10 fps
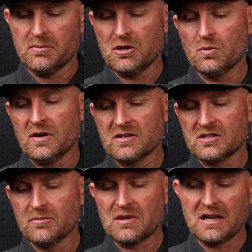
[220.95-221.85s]
But you'd want
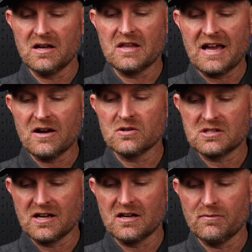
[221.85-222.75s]
something on the
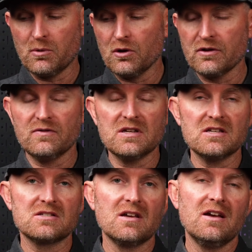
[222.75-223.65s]
outside of both of
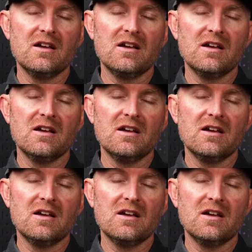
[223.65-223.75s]
these